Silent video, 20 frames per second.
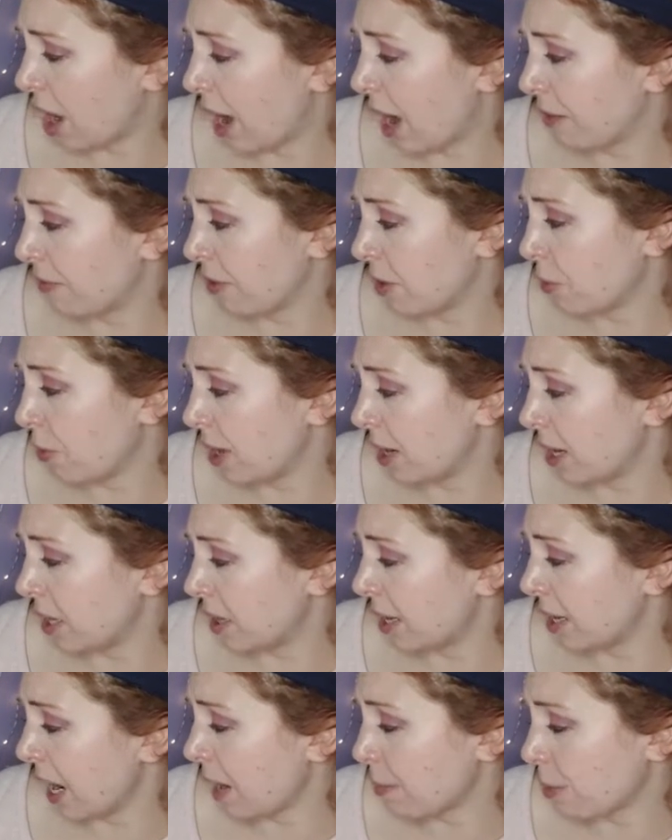everyone in the
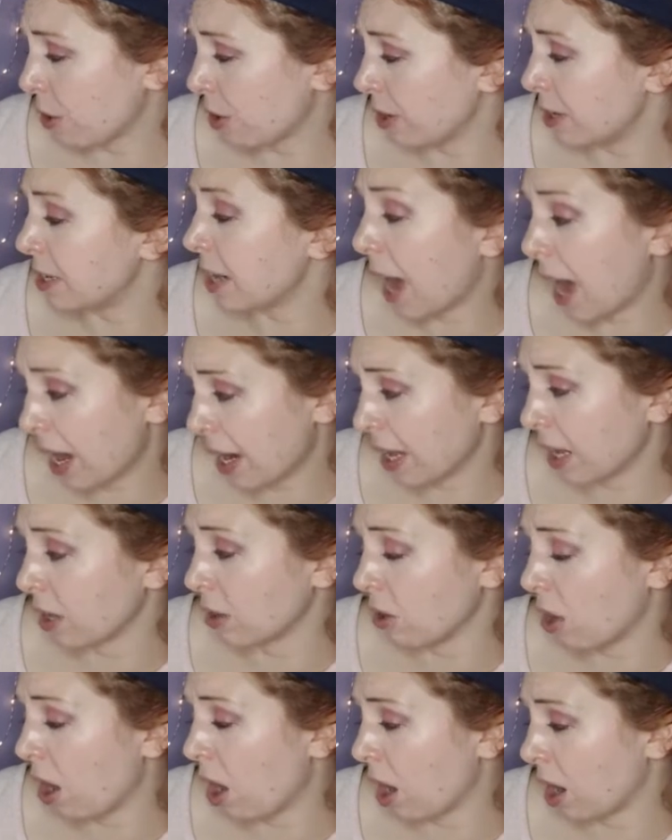neighborhood nodding
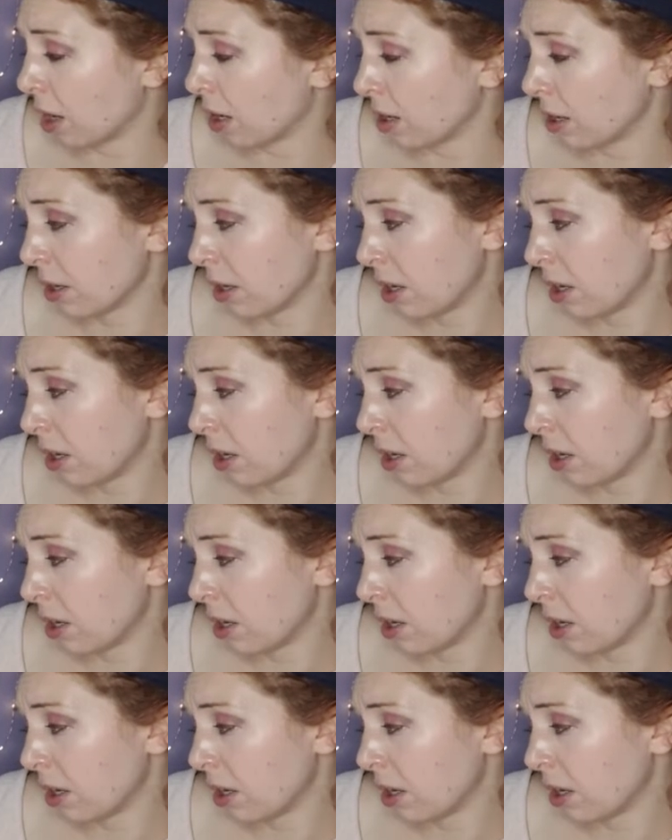along.